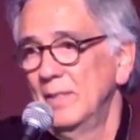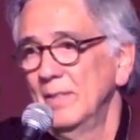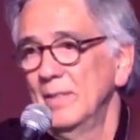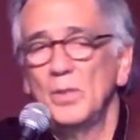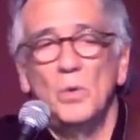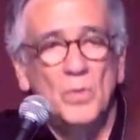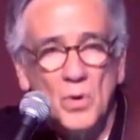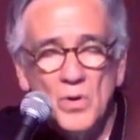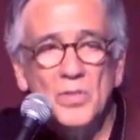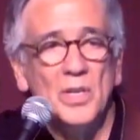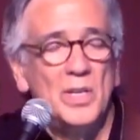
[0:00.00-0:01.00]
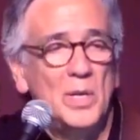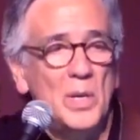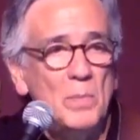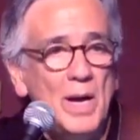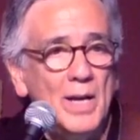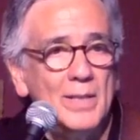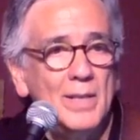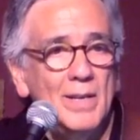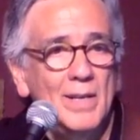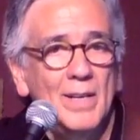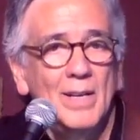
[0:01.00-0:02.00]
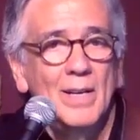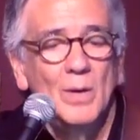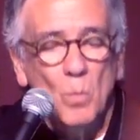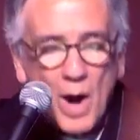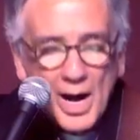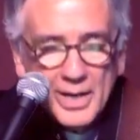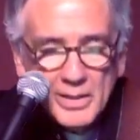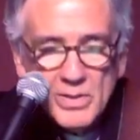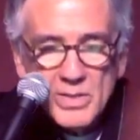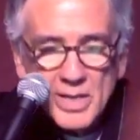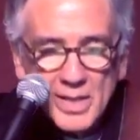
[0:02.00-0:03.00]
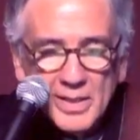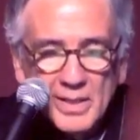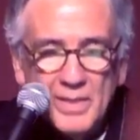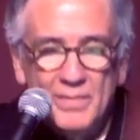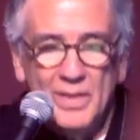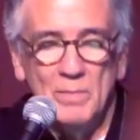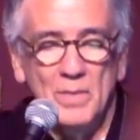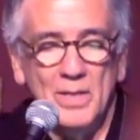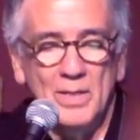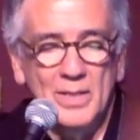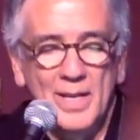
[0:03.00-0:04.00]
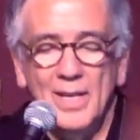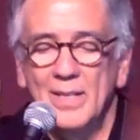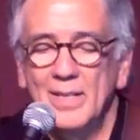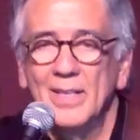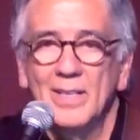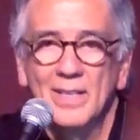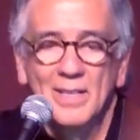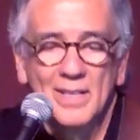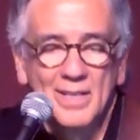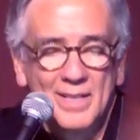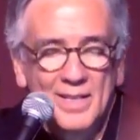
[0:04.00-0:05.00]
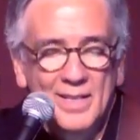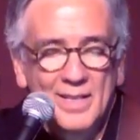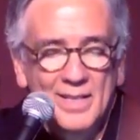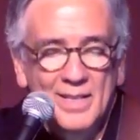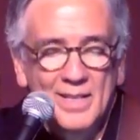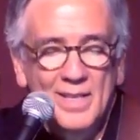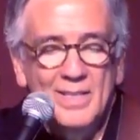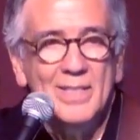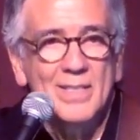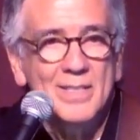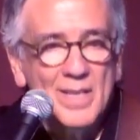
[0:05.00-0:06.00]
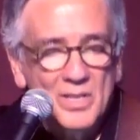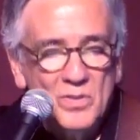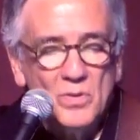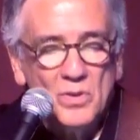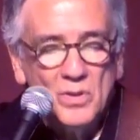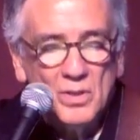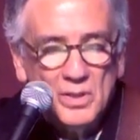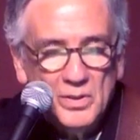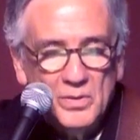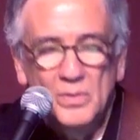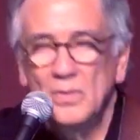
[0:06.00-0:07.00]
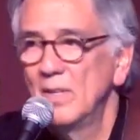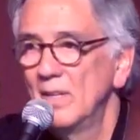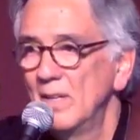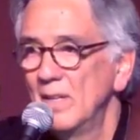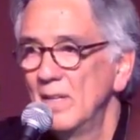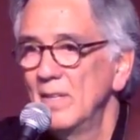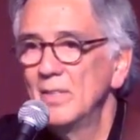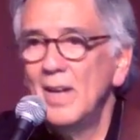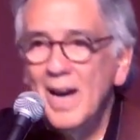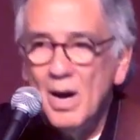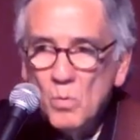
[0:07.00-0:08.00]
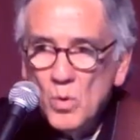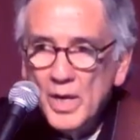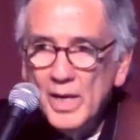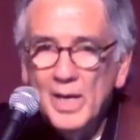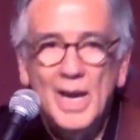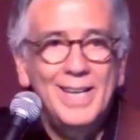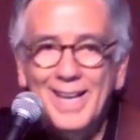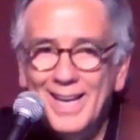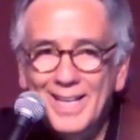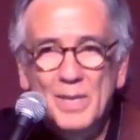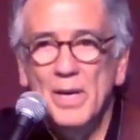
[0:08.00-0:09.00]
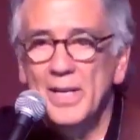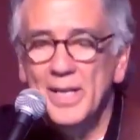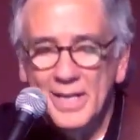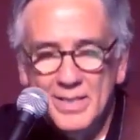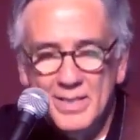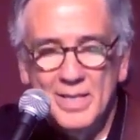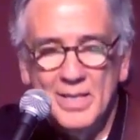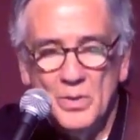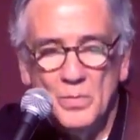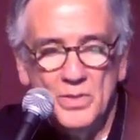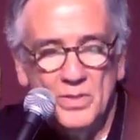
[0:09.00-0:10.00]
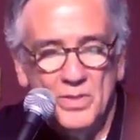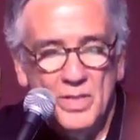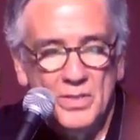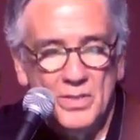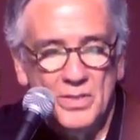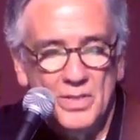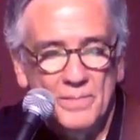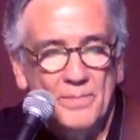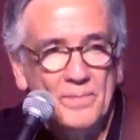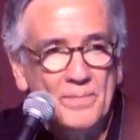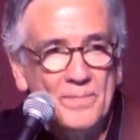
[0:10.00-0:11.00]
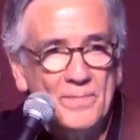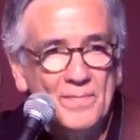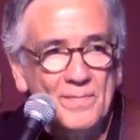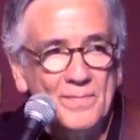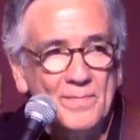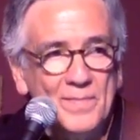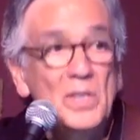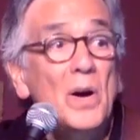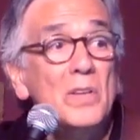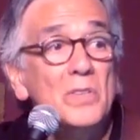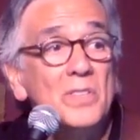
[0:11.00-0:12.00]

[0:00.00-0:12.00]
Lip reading: So of course they're going to go back there. Why do you seek the living among the dead? It's the central clue to how we and anybody can see the risen Jesus. You know, I used